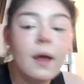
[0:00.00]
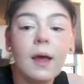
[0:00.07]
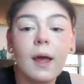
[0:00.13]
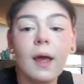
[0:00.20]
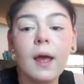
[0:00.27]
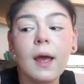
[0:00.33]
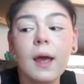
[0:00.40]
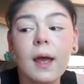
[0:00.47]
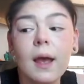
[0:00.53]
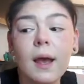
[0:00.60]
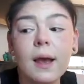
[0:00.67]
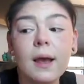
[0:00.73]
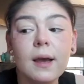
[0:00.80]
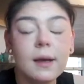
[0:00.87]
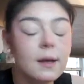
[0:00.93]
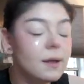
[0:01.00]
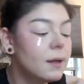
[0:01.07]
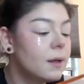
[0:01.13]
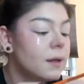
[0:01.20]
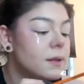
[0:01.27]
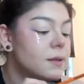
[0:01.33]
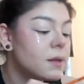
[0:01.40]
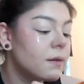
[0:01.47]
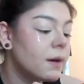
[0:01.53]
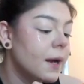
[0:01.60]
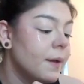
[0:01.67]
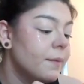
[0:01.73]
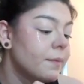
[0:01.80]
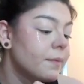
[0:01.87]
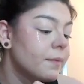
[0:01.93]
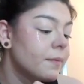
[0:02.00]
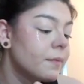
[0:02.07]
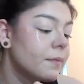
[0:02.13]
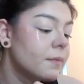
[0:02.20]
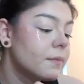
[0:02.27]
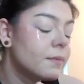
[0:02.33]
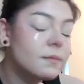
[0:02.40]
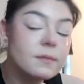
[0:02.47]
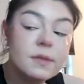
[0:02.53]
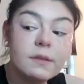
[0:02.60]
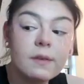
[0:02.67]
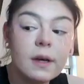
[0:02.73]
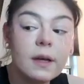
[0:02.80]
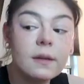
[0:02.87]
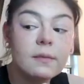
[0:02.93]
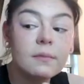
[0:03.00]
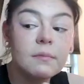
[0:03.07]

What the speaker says: It's all right. It's fine.